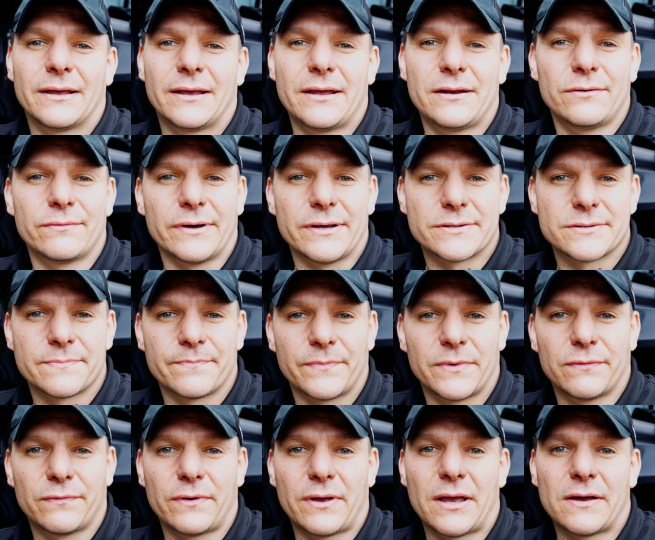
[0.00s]
Anyways,
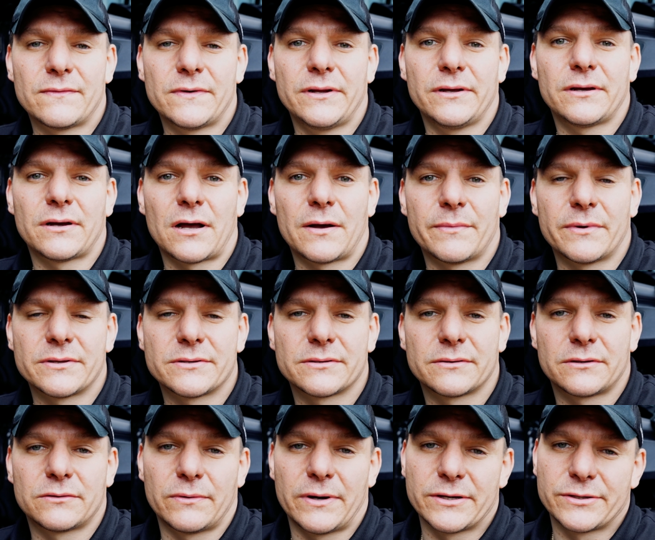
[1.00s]
if you have any
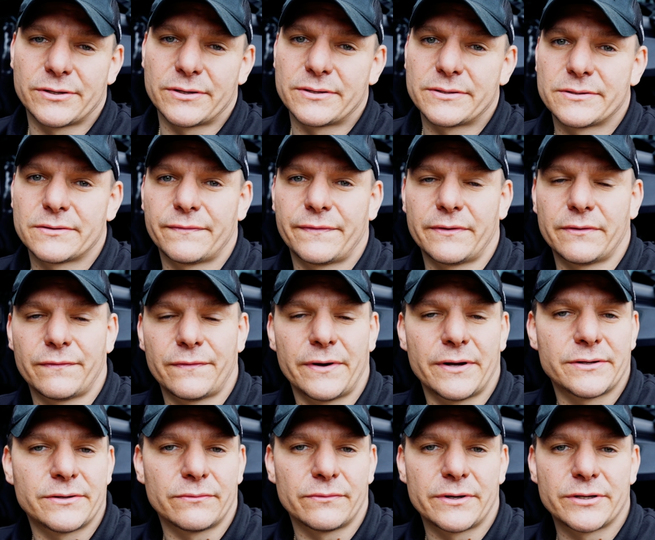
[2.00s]
comments, questions, feel
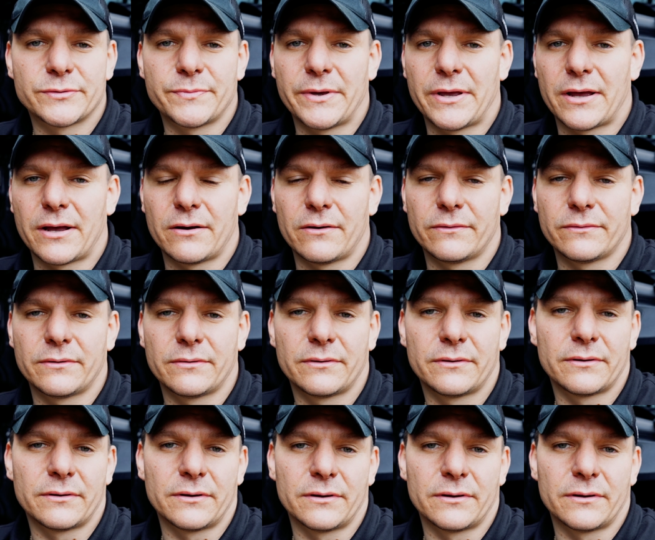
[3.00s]
free to reach me out.